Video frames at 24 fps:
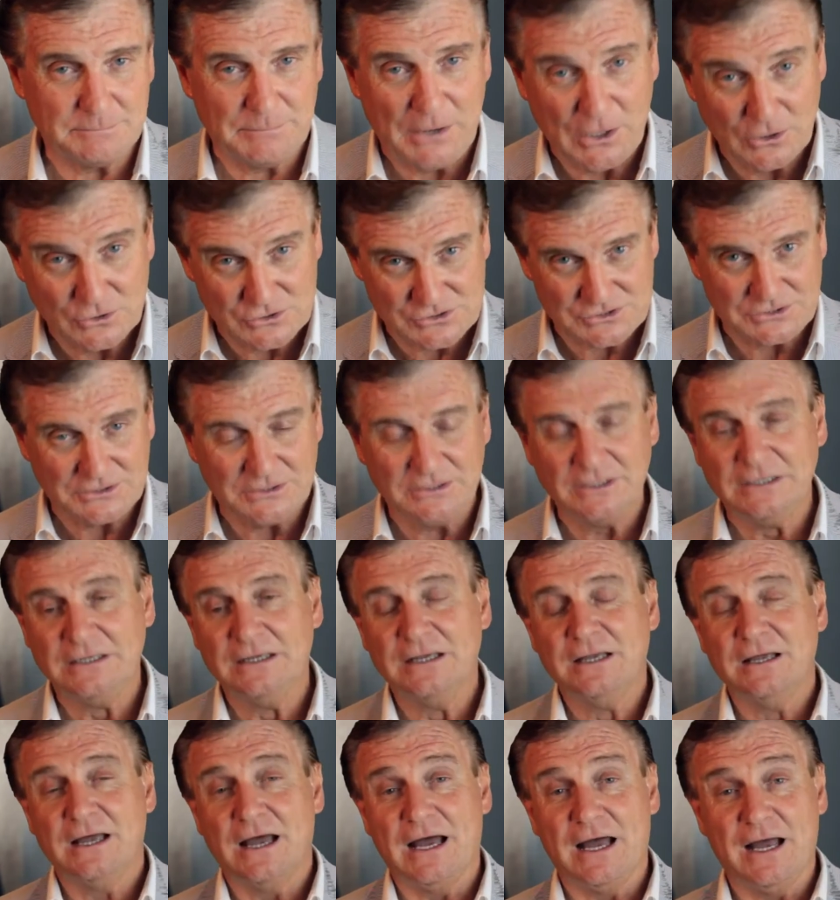posted
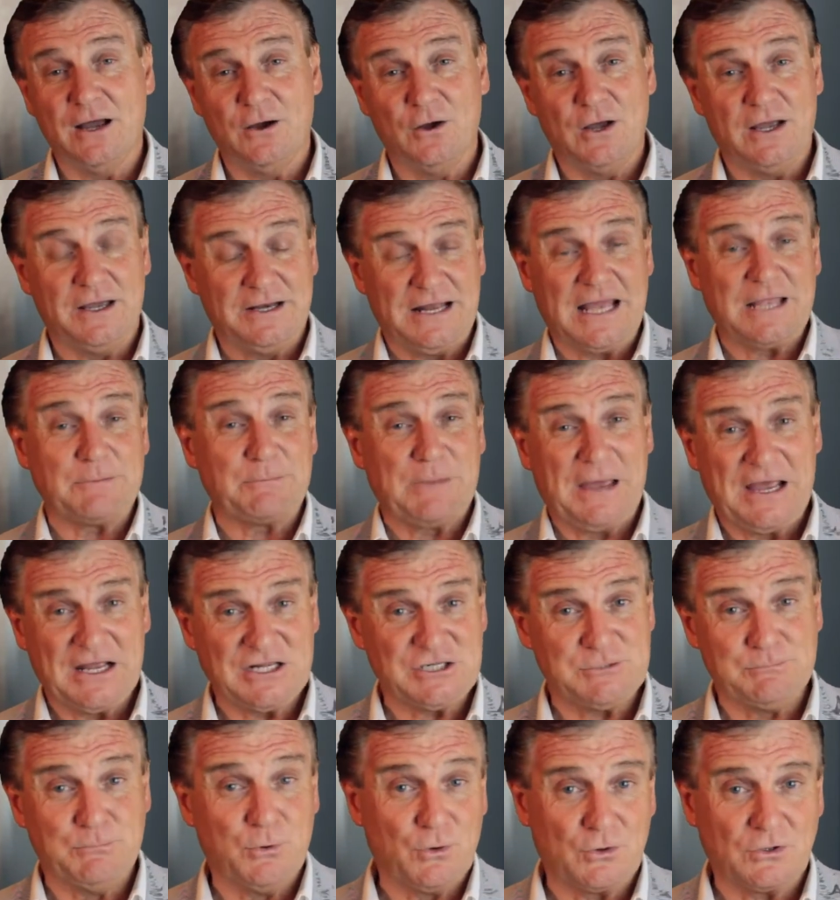uh, an eight
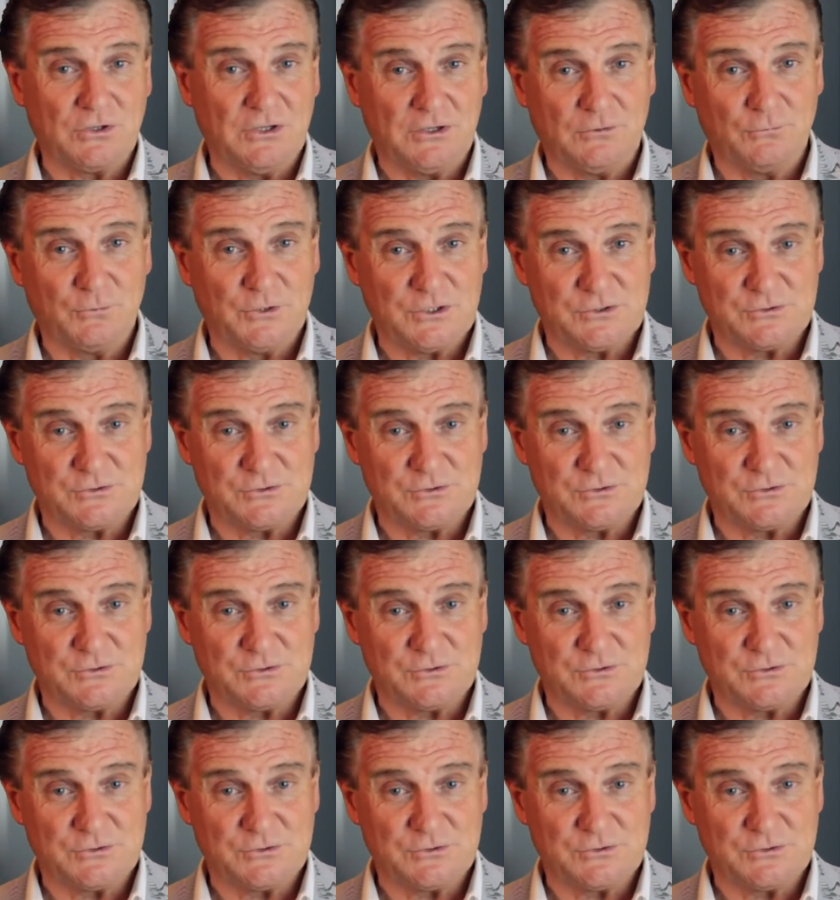page booklet,